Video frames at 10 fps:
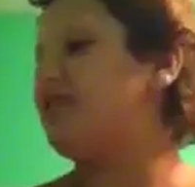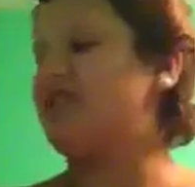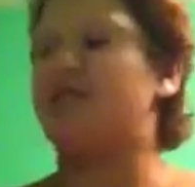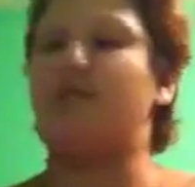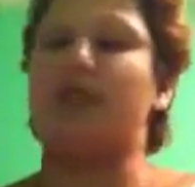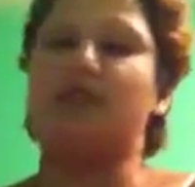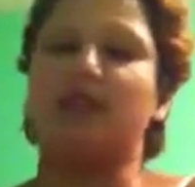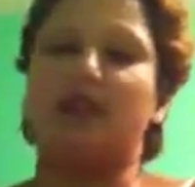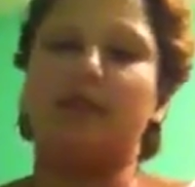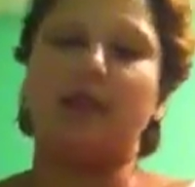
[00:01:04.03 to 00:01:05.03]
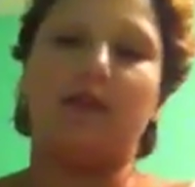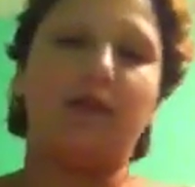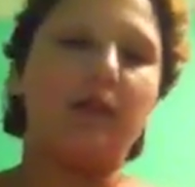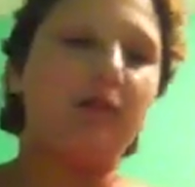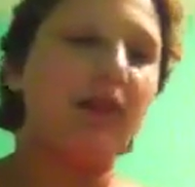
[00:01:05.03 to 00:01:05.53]
It's bedtime. I don't
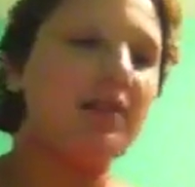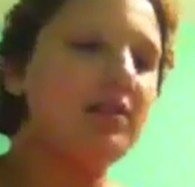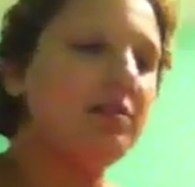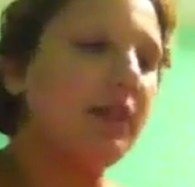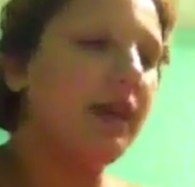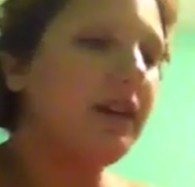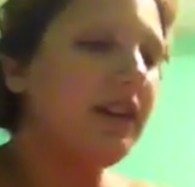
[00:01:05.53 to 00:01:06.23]
wear bras to bed.